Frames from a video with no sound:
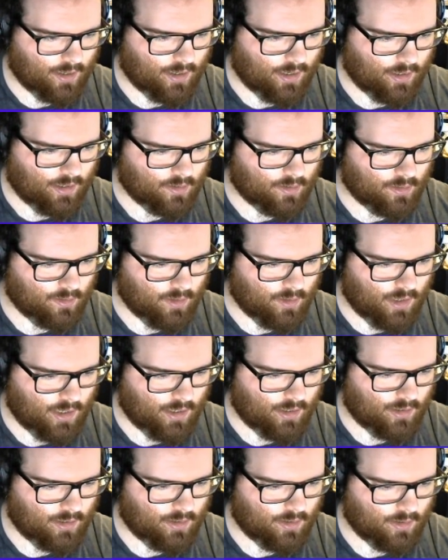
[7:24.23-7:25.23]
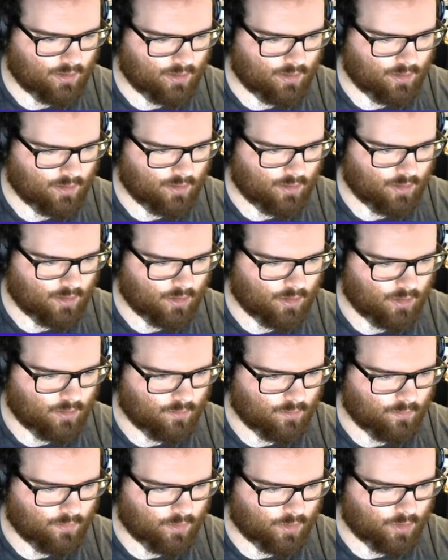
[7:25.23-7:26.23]
x squared
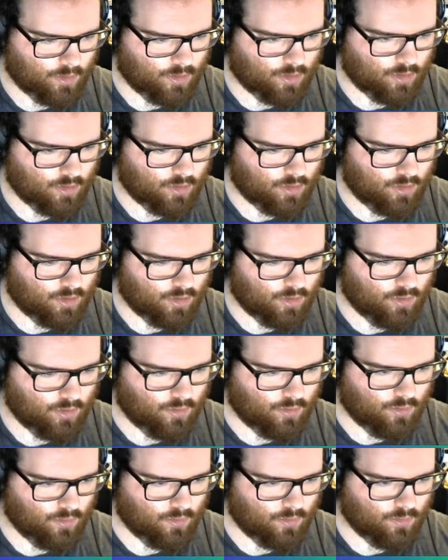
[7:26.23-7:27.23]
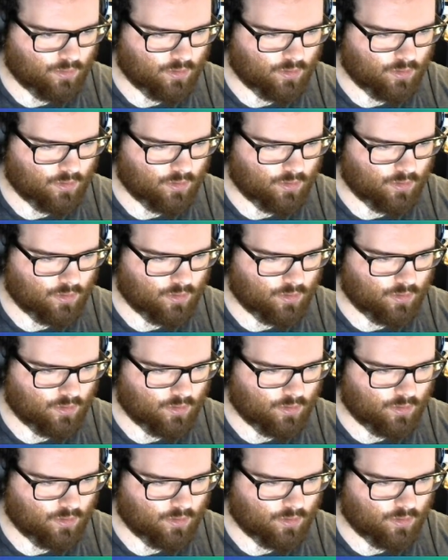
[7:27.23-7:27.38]
plus 2